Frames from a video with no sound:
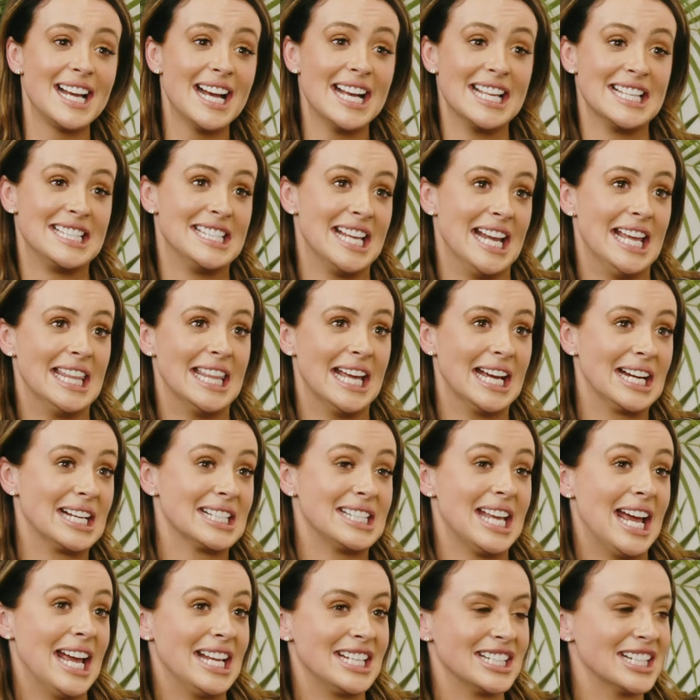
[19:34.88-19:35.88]
can't say that
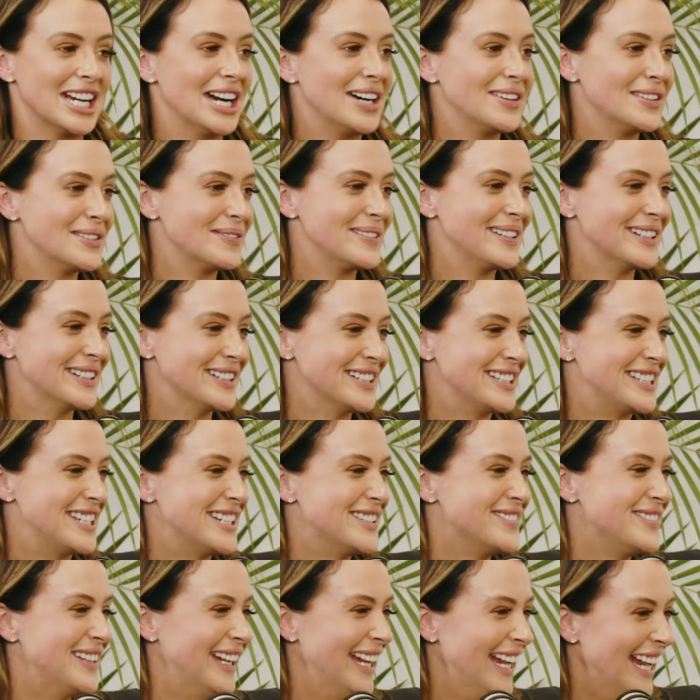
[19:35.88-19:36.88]
because HR will be on
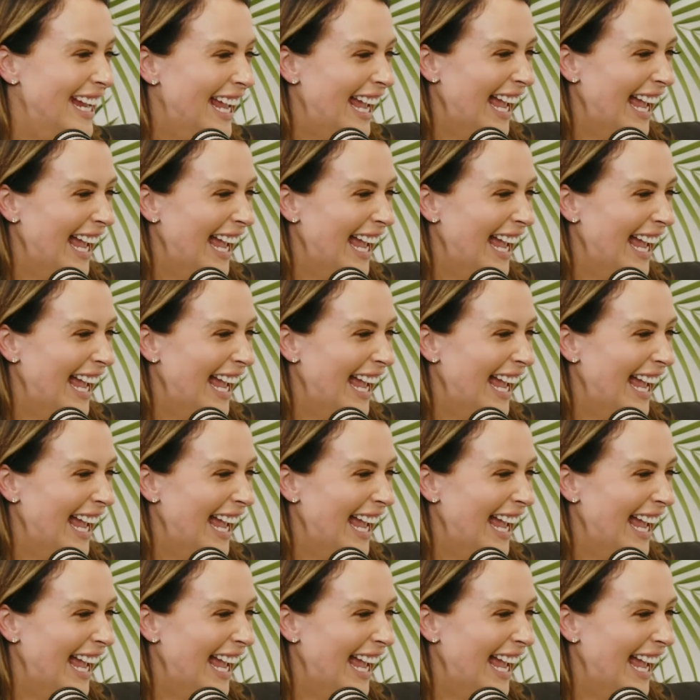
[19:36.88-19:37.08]
to me.